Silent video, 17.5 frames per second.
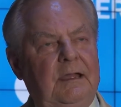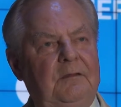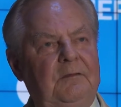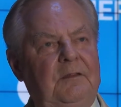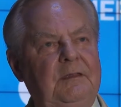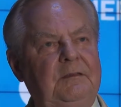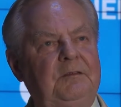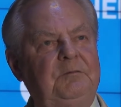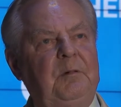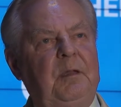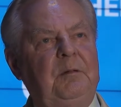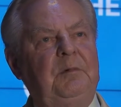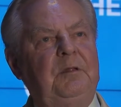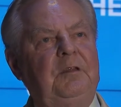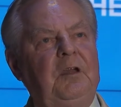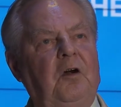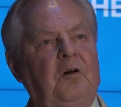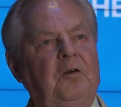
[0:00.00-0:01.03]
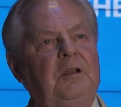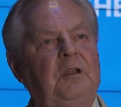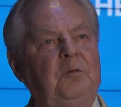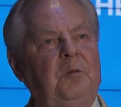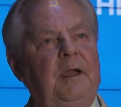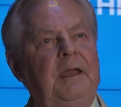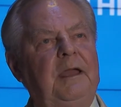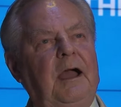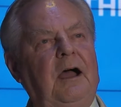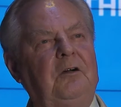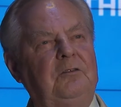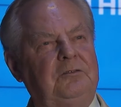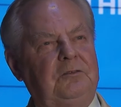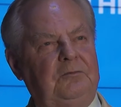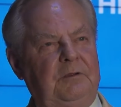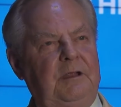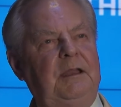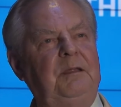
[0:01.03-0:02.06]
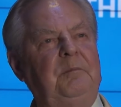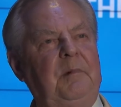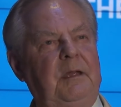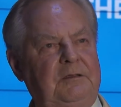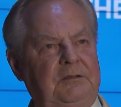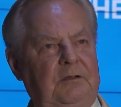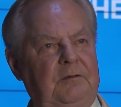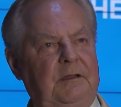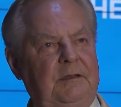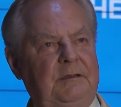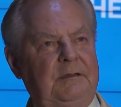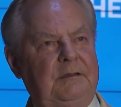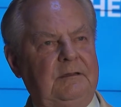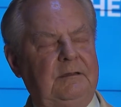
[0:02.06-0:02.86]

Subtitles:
This is maybe the only way how to really measure it.